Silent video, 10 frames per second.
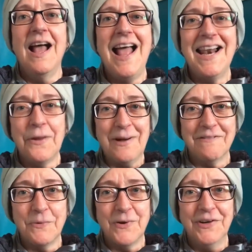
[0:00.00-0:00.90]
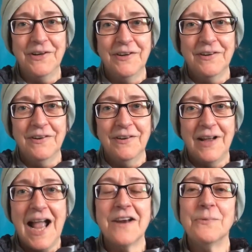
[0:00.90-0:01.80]
Hello everyone,
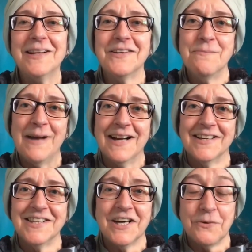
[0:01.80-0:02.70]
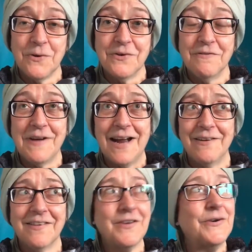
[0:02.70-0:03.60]
and welcome back to
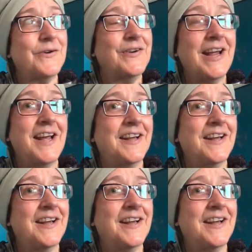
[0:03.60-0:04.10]
Coronavirus Corner.